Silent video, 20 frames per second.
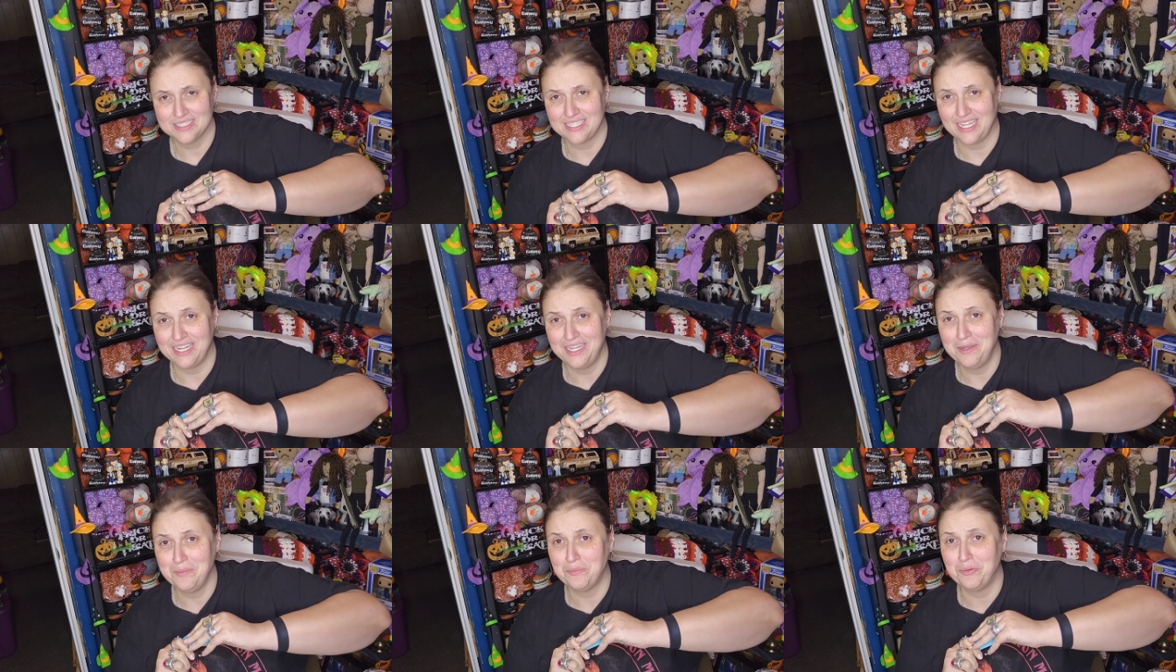
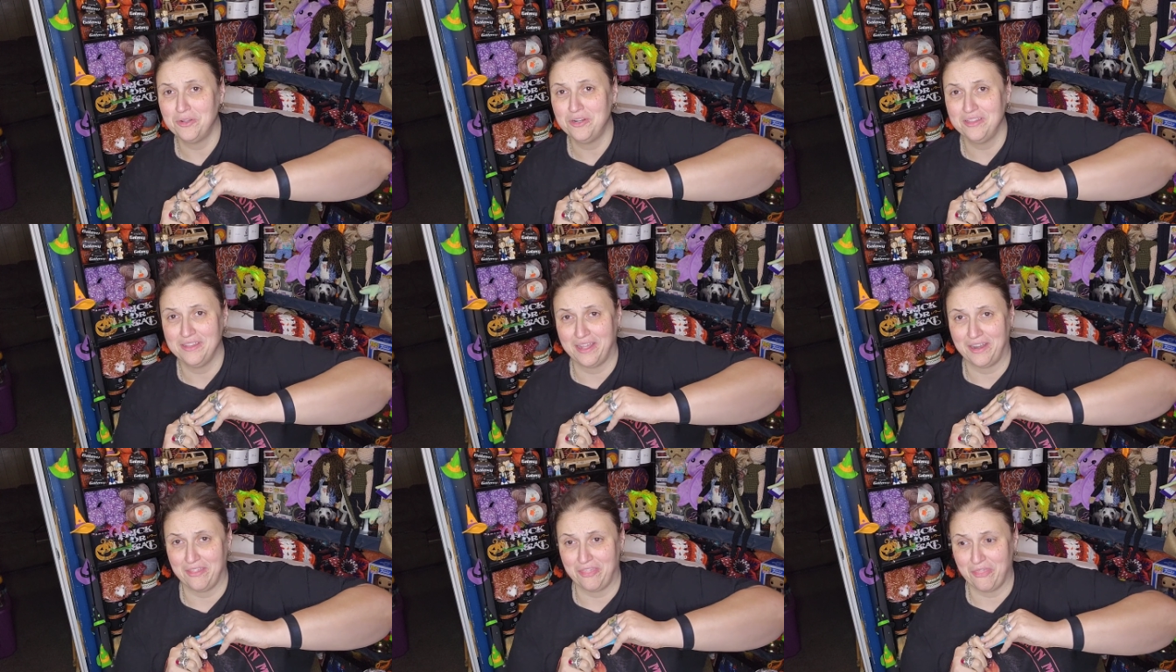I didn't put a
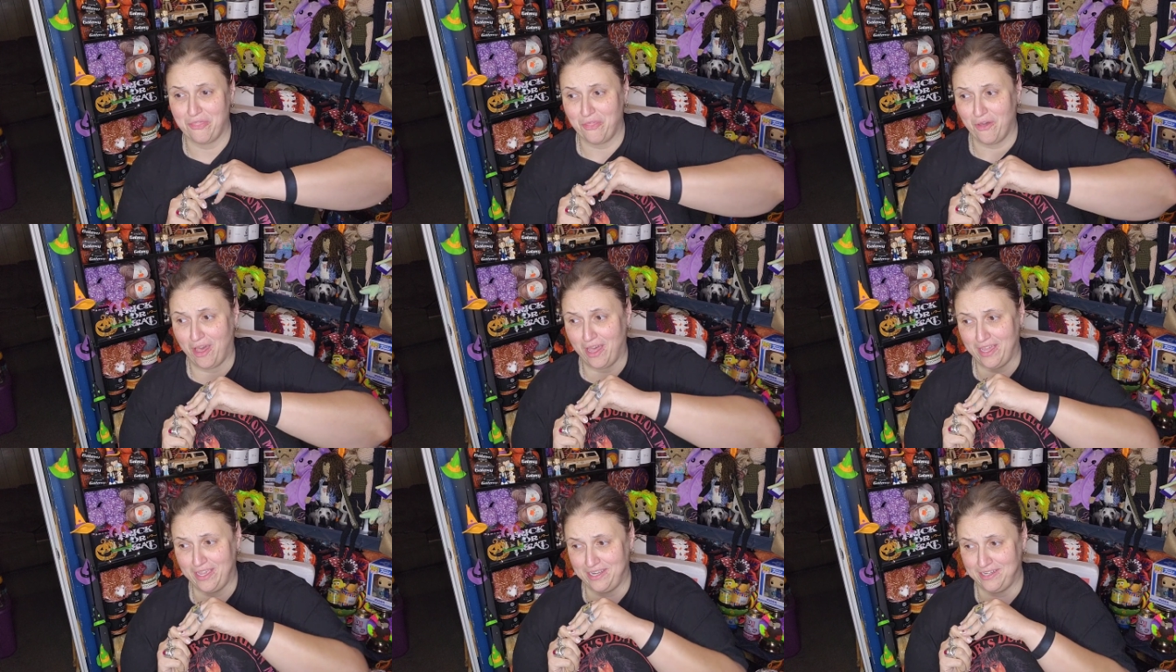lot of
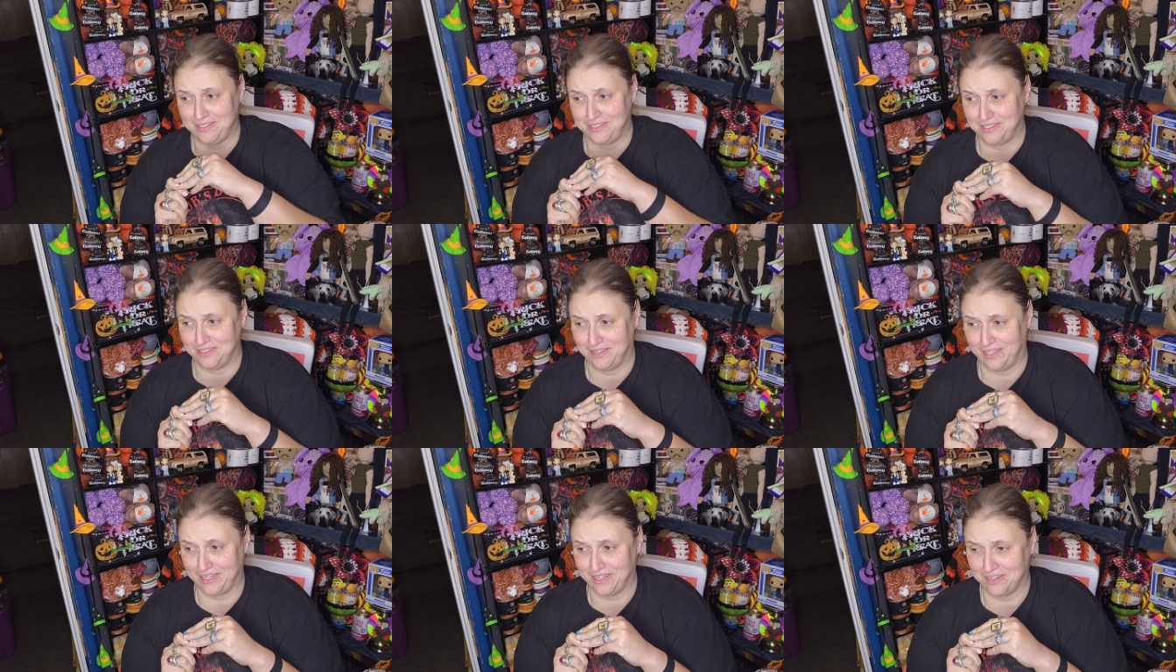thought
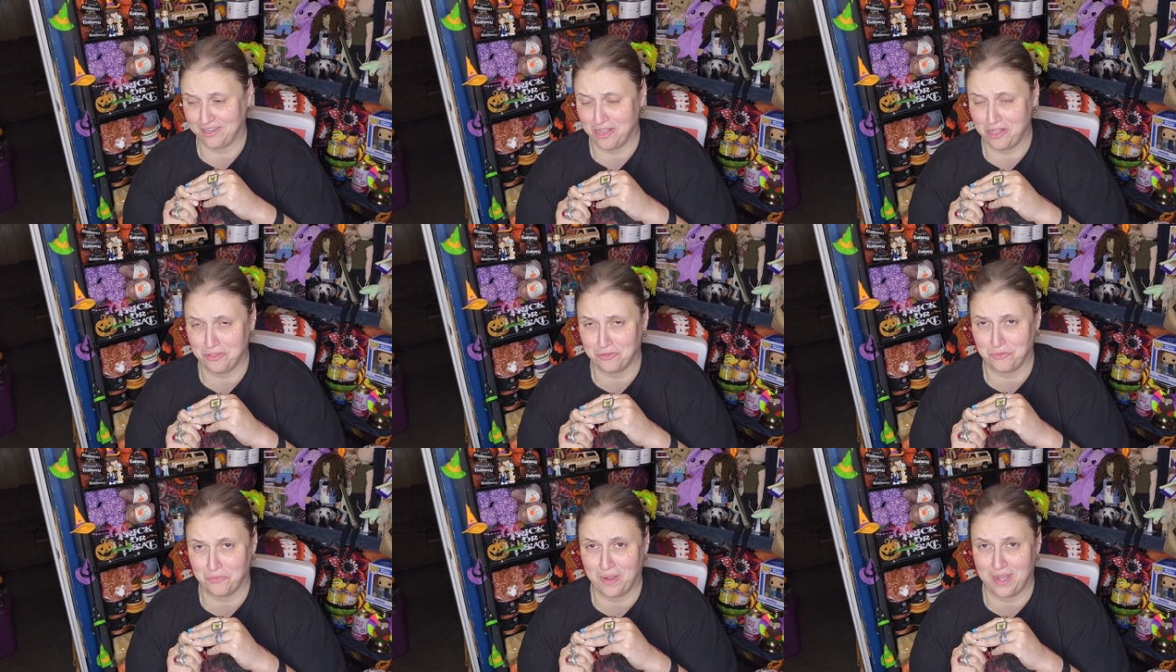into like
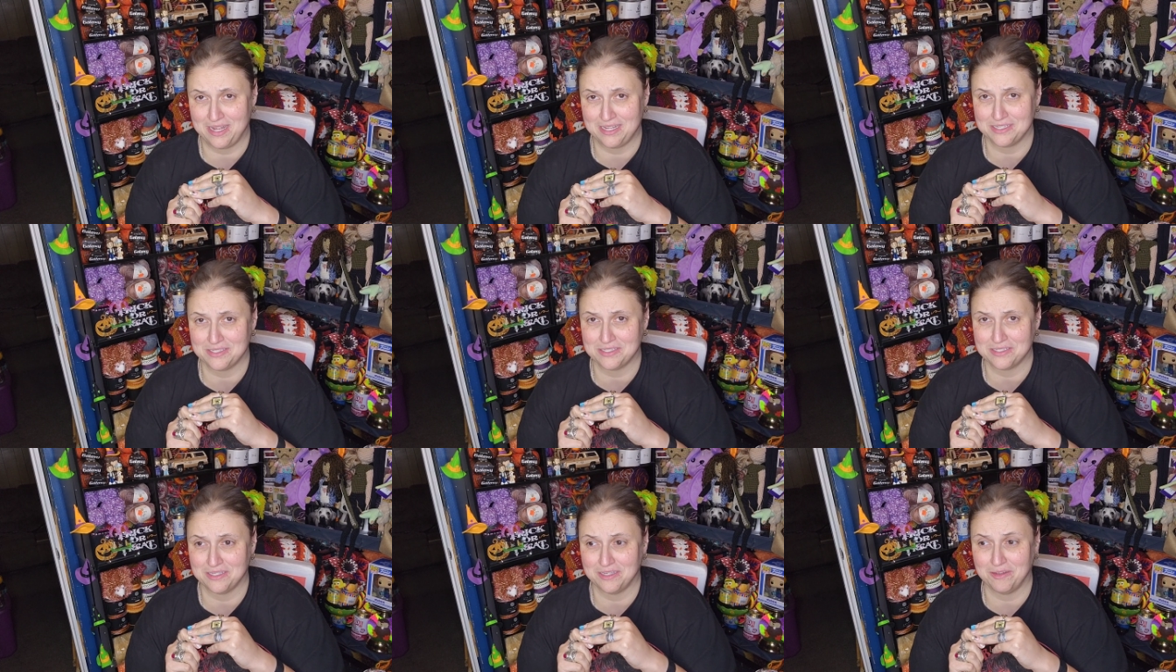color
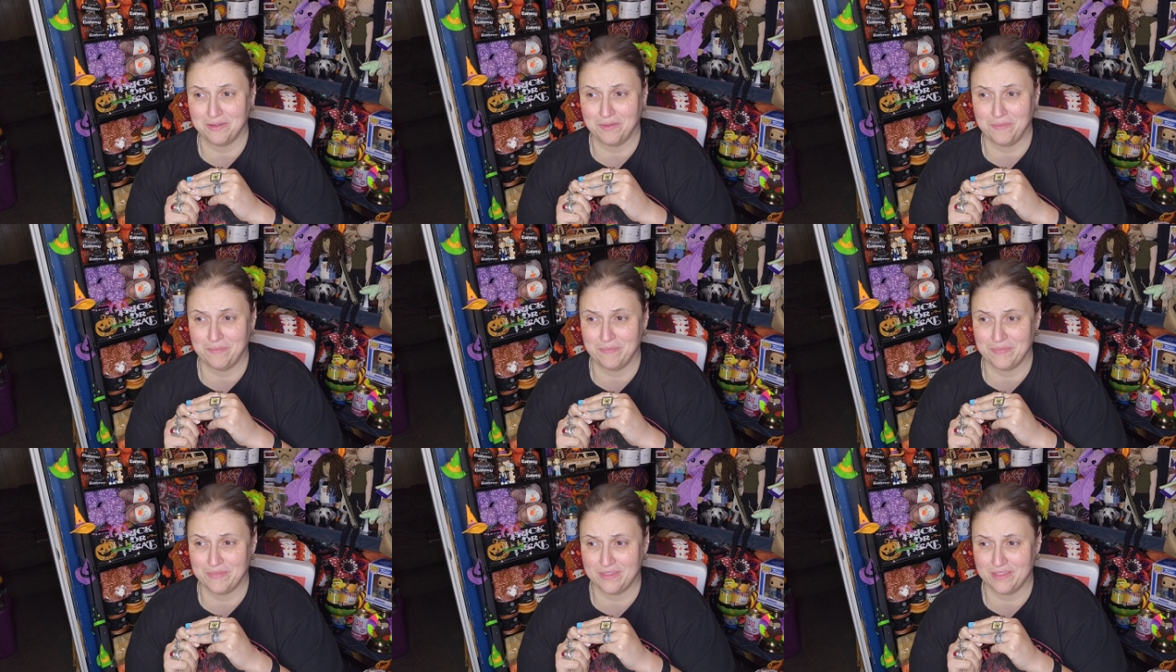wise
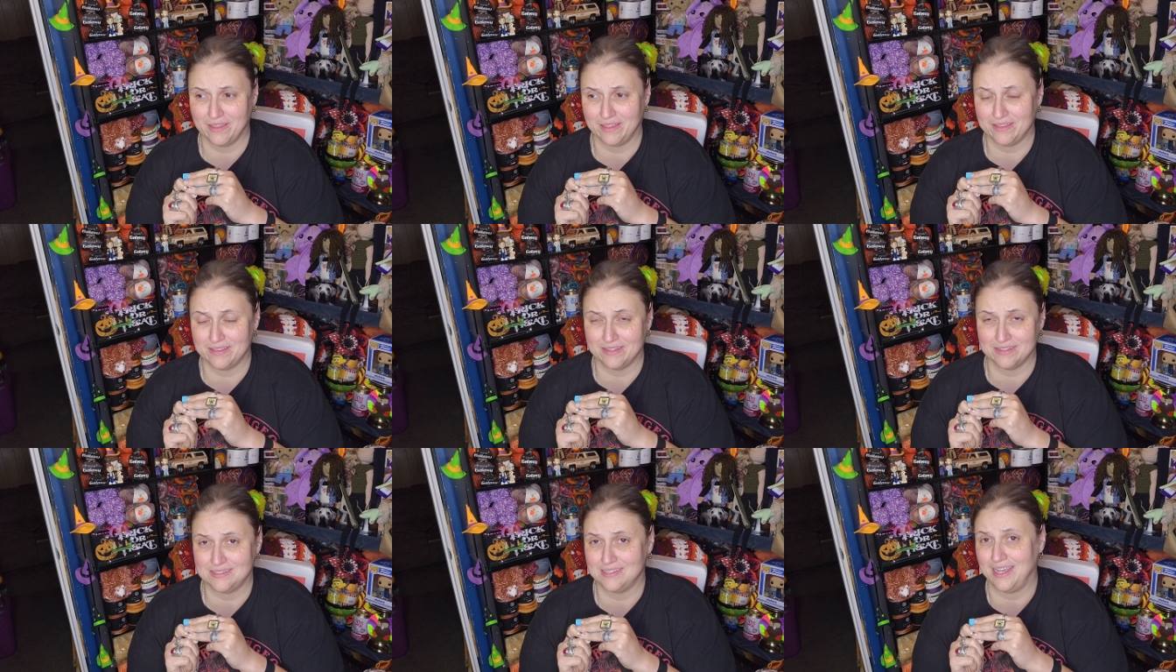um, the,
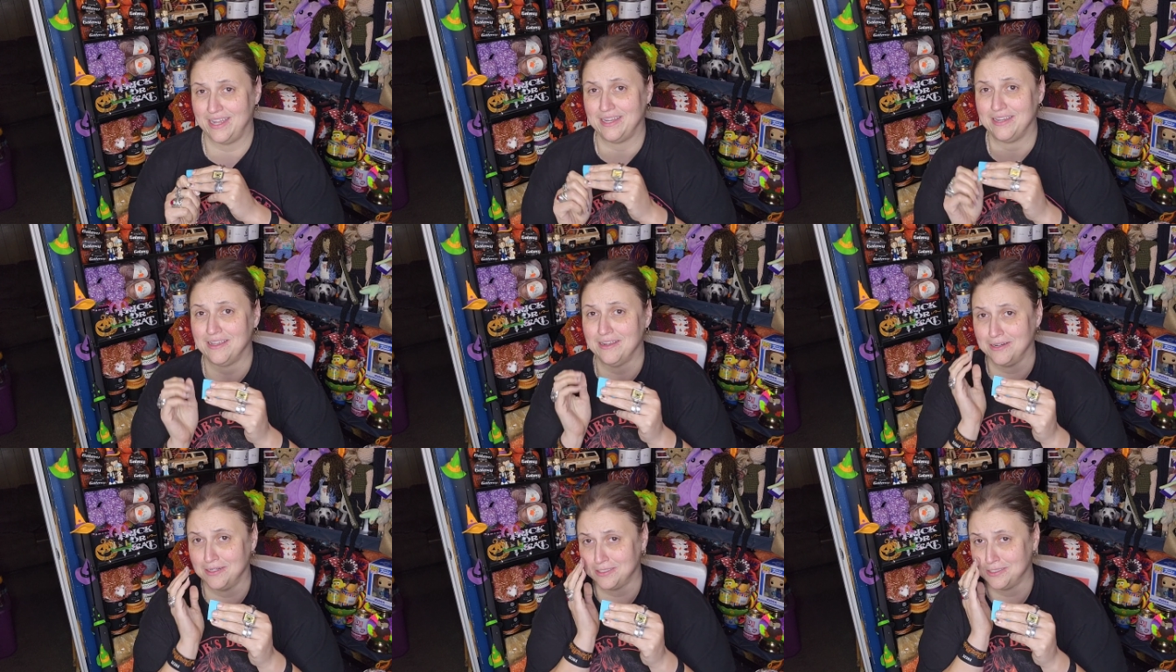the side
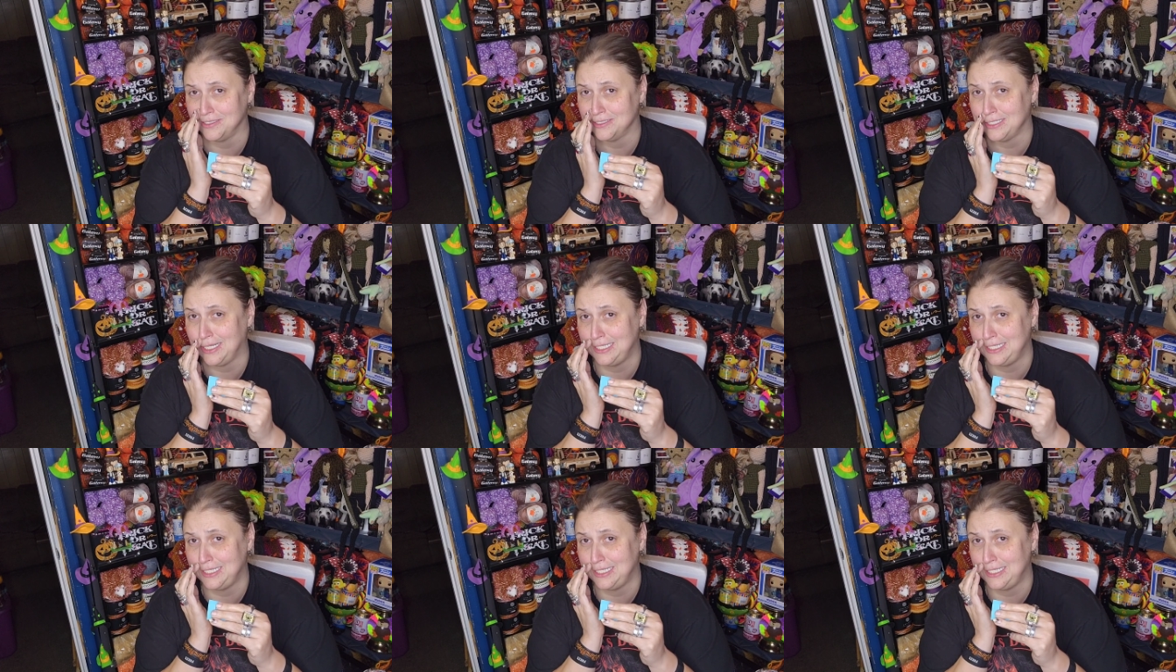characters.